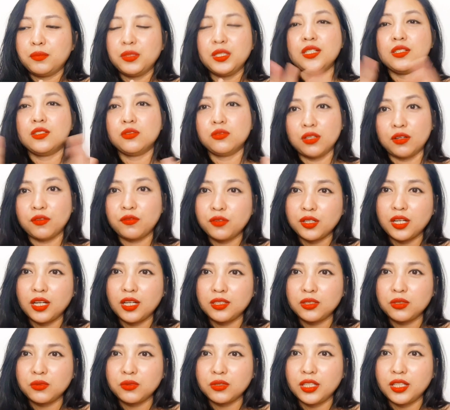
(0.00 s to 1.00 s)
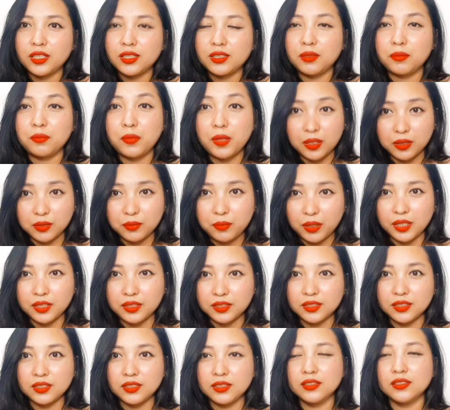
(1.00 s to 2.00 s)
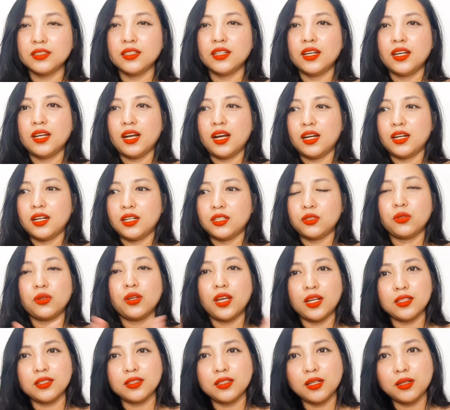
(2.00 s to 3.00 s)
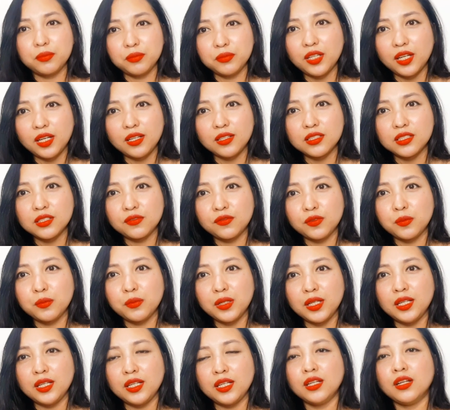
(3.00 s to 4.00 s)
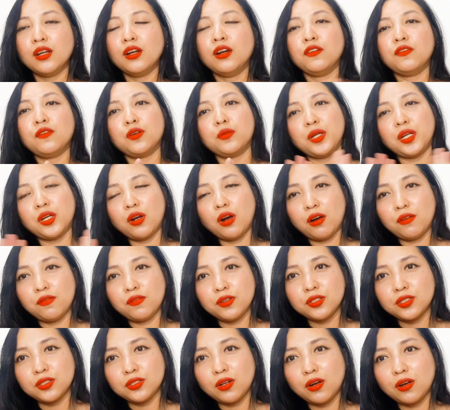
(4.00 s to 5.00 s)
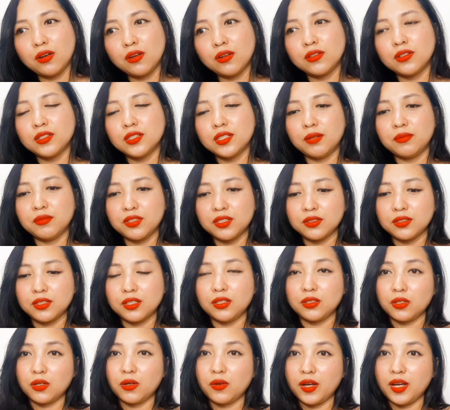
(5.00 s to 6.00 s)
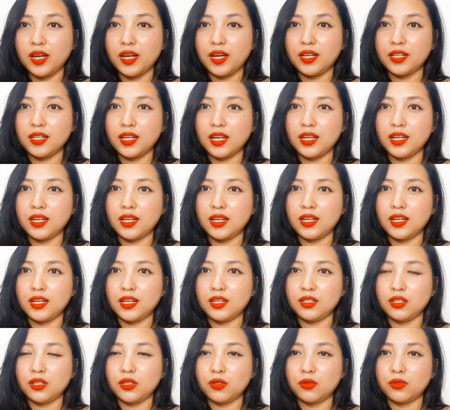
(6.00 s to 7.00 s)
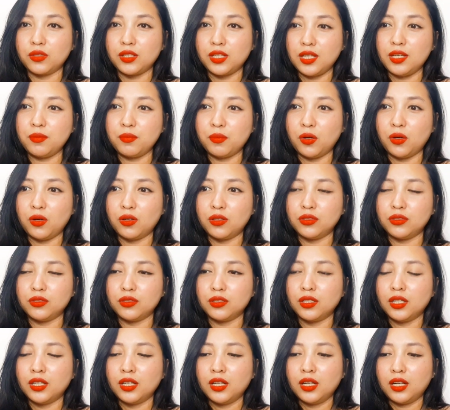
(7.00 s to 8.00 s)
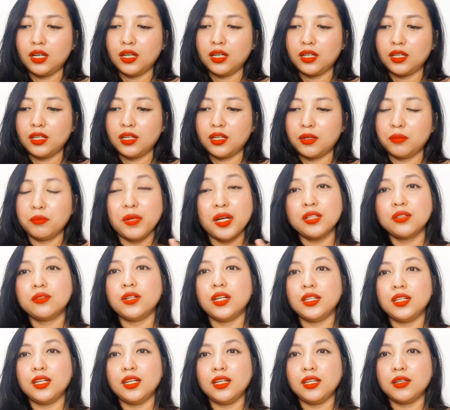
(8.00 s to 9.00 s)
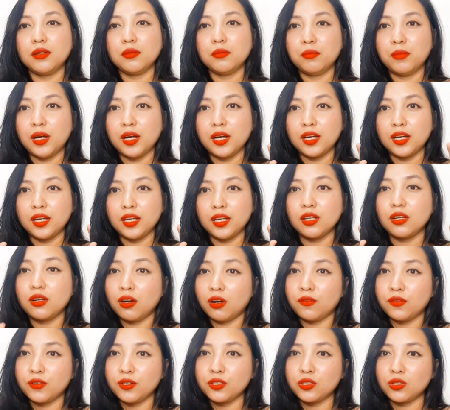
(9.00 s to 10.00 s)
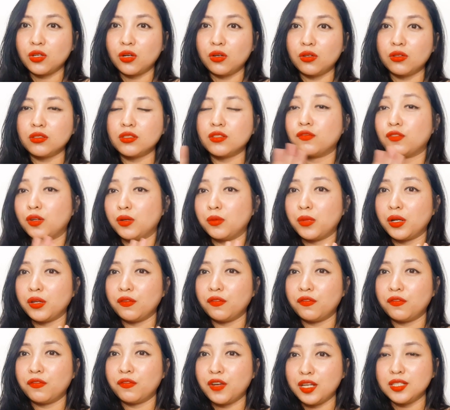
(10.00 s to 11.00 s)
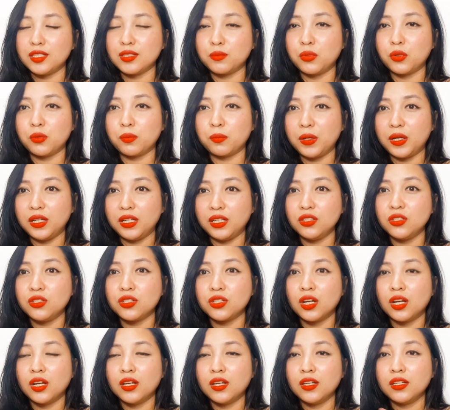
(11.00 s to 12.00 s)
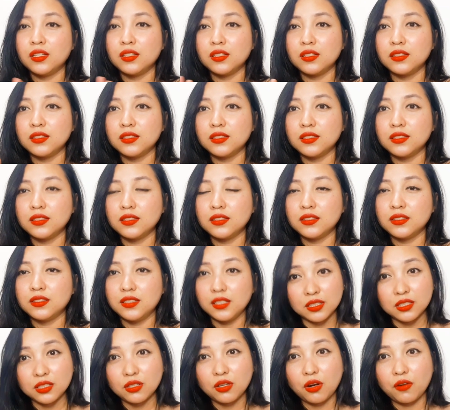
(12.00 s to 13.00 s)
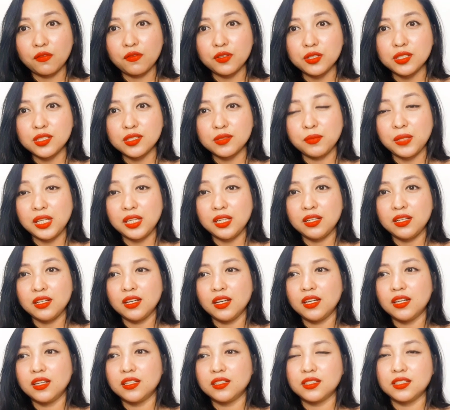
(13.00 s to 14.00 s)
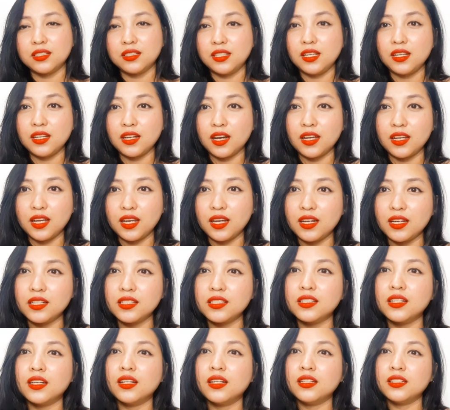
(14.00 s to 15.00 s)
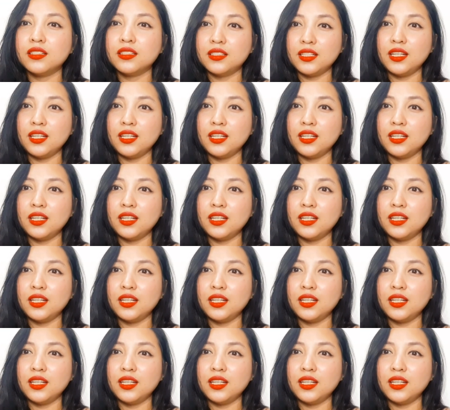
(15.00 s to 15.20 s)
please do not forget to click the bell button to get updates from me. For my cover songs, I'm still gonna go ahead and, you know, keep on migrating my cover songs from my Facebook page. Discovers Me. It's DISCOVERS.